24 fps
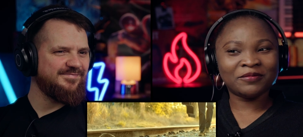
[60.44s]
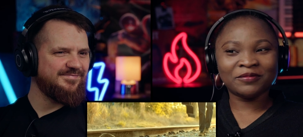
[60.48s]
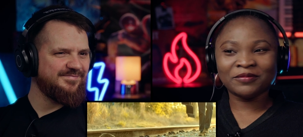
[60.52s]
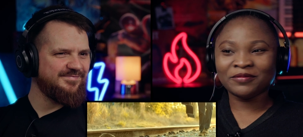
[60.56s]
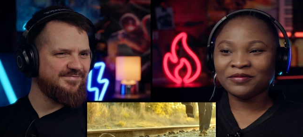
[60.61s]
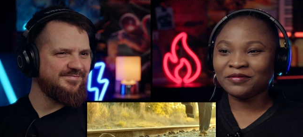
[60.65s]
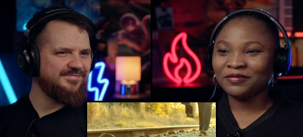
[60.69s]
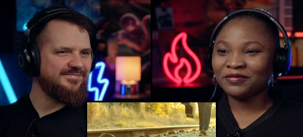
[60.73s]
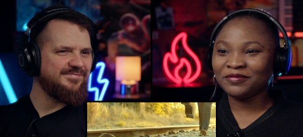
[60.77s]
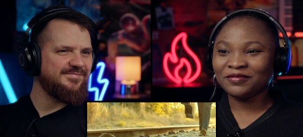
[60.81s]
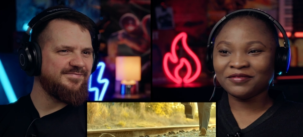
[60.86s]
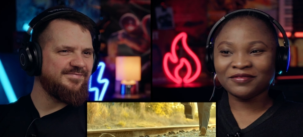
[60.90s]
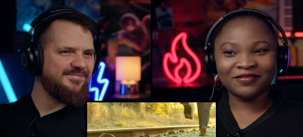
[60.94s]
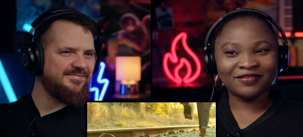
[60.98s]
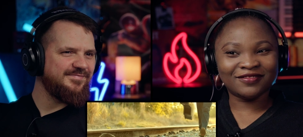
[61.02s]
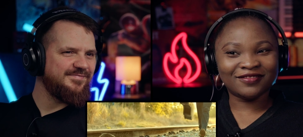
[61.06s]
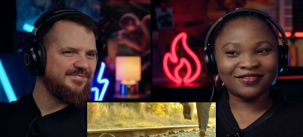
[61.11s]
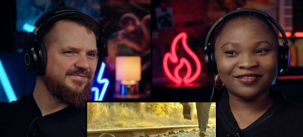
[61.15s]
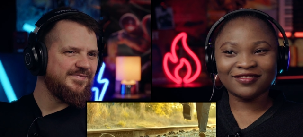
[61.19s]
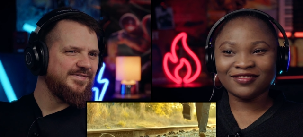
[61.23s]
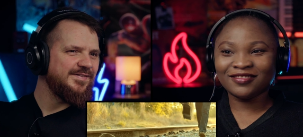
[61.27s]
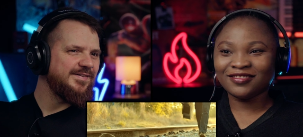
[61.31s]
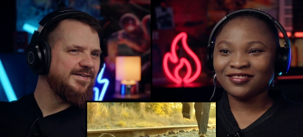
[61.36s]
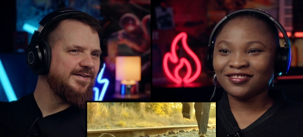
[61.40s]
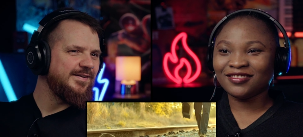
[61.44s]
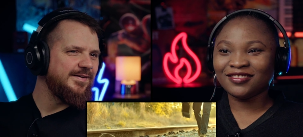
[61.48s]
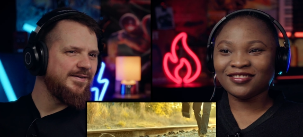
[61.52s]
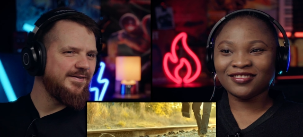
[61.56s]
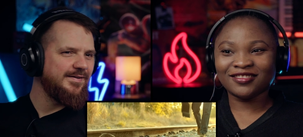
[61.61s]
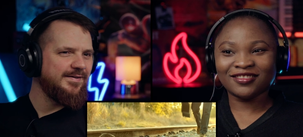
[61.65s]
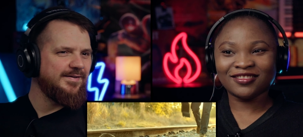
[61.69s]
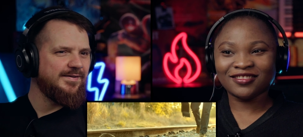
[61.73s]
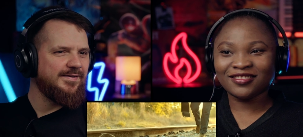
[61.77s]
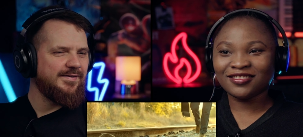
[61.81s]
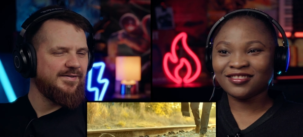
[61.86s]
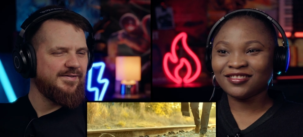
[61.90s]
Speaker 1: bid
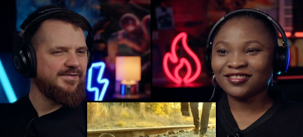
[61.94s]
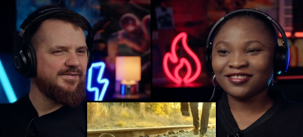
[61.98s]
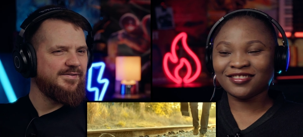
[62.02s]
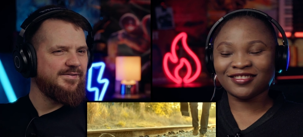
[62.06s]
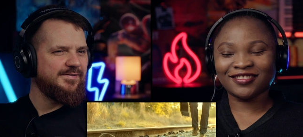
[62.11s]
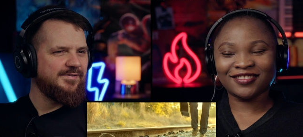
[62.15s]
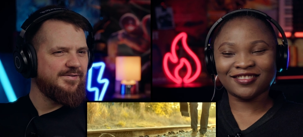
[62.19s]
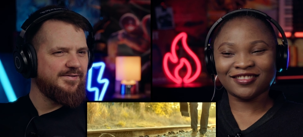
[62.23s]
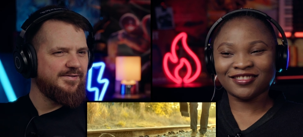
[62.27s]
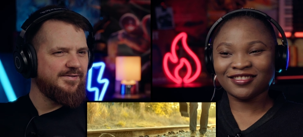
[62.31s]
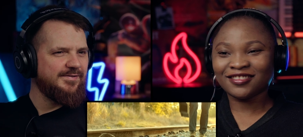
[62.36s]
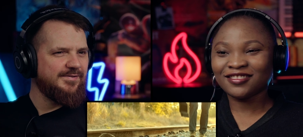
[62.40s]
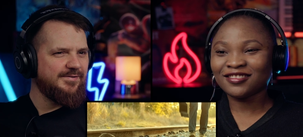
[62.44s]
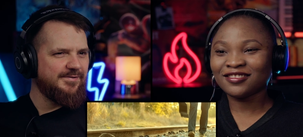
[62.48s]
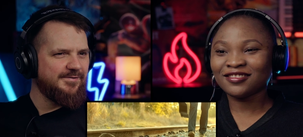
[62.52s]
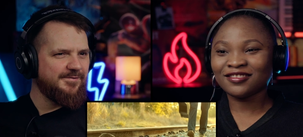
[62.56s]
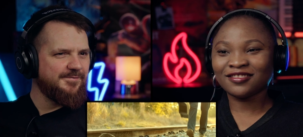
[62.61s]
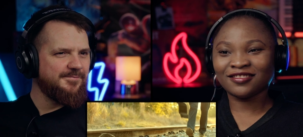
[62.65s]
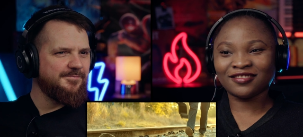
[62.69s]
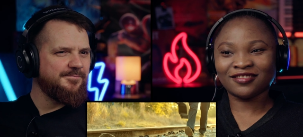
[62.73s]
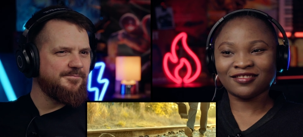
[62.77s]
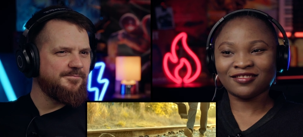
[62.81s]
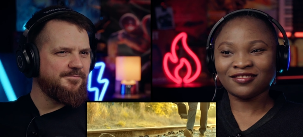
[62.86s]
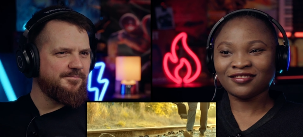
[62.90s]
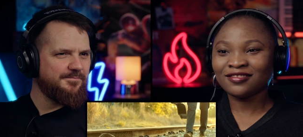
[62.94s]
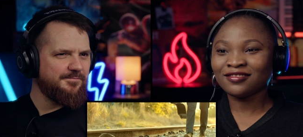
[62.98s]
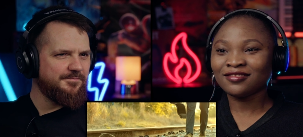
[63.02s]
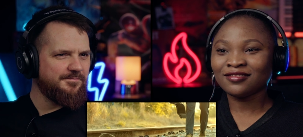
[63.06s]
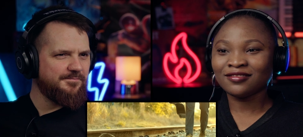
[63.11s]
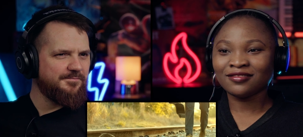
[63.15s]
farewell to old